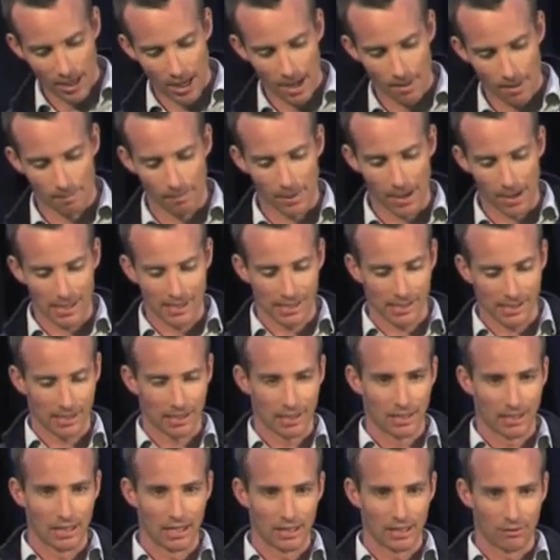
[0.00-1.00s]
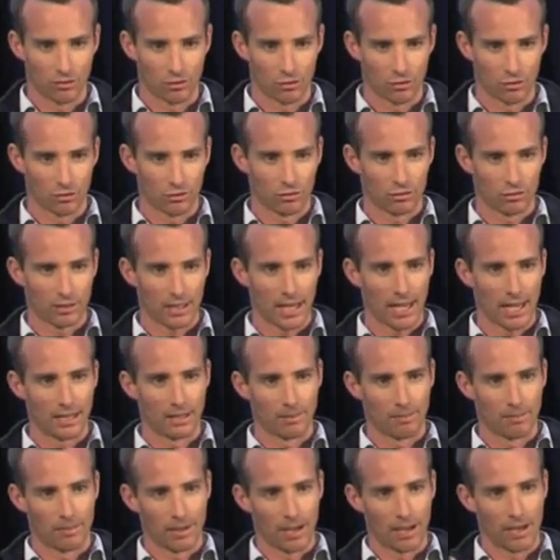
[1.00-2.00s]
a base level and
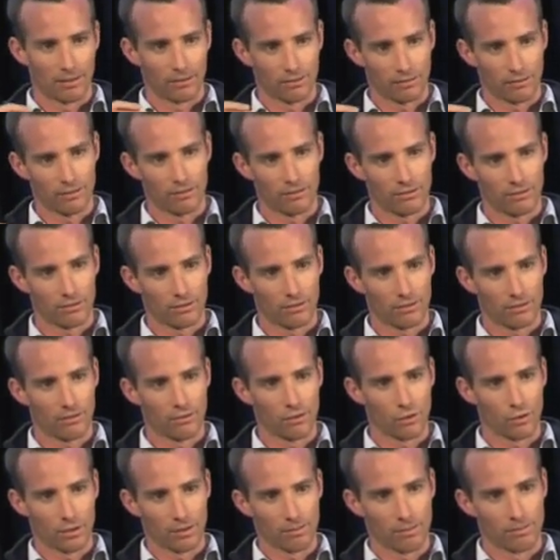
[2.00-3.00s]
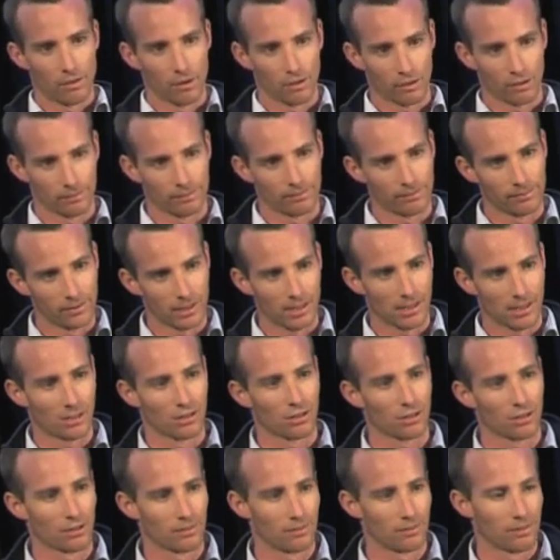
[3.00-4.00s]
above for the bottom. It's
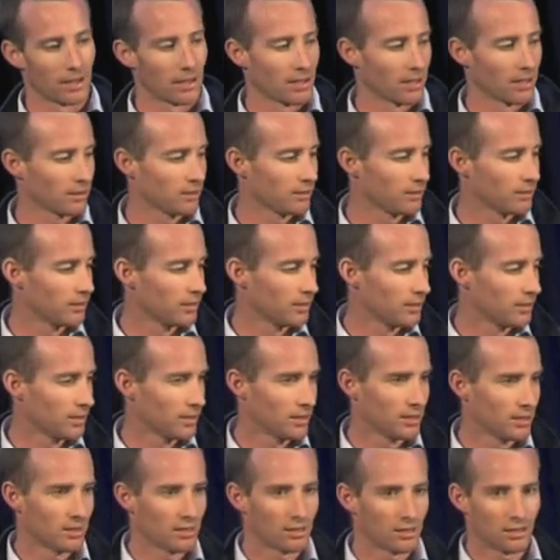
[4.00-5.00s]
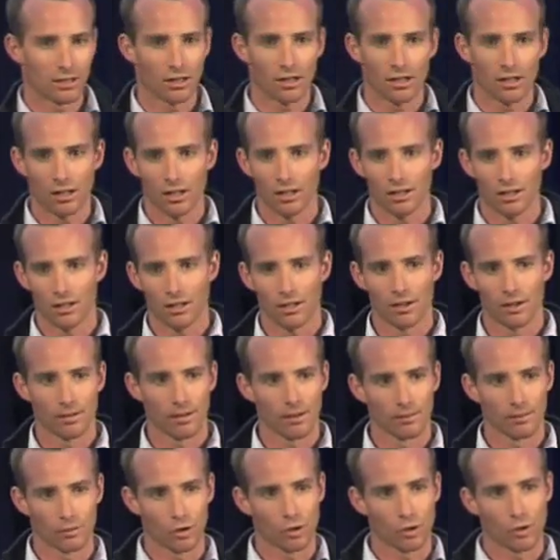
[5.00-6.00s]
not about,
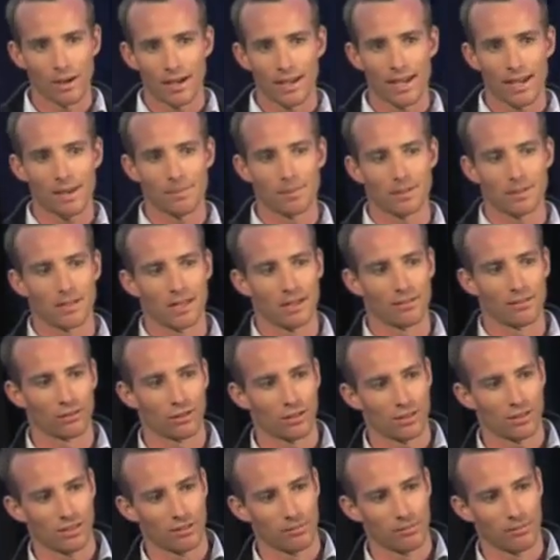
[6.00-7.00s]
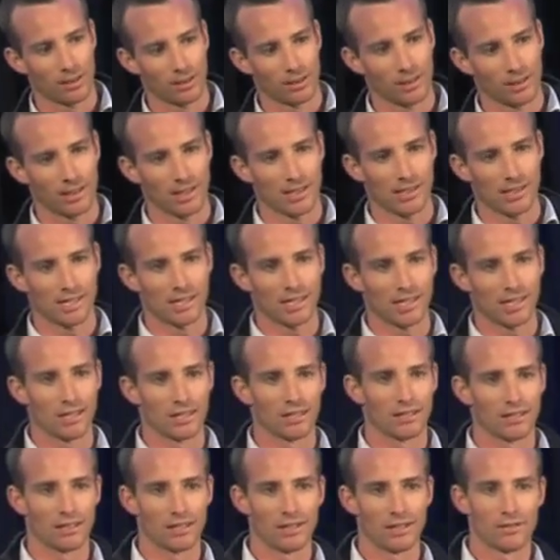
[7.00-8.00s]
I'm quite happy to have lots of billionaires
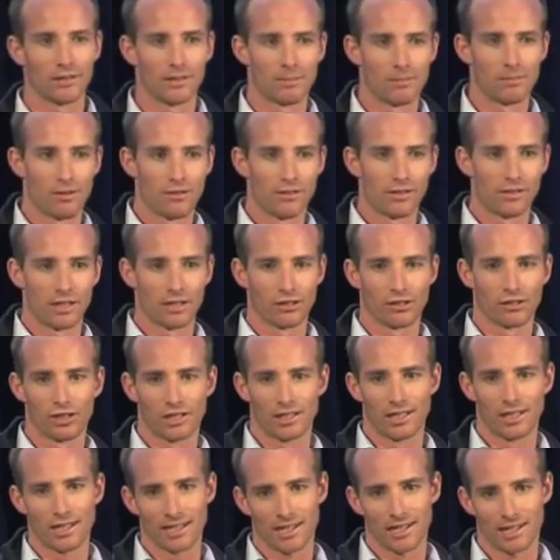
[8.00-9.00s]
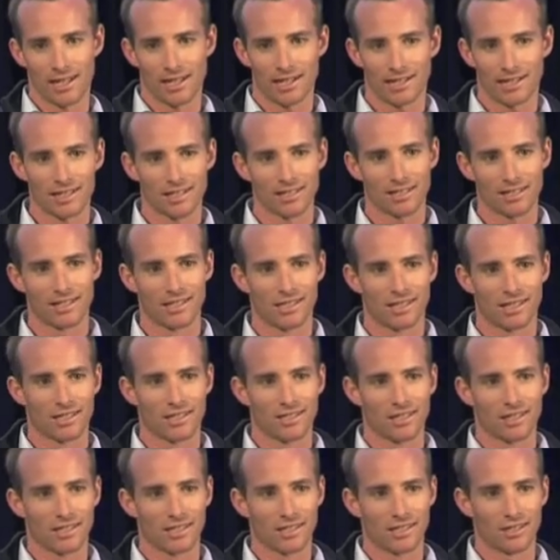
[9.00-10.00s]
here if it moves our Gini index.
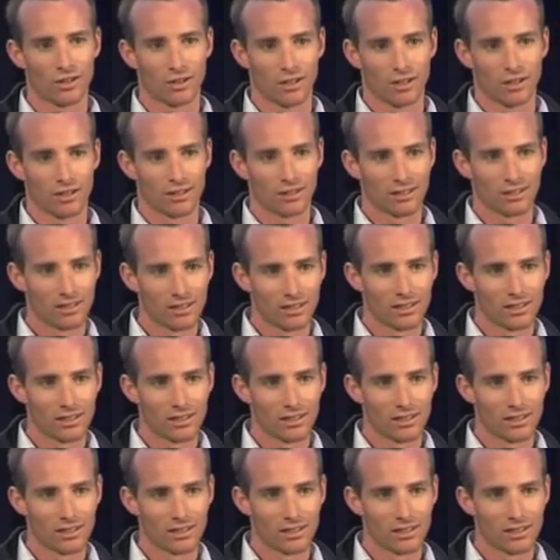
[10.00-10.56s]
It's not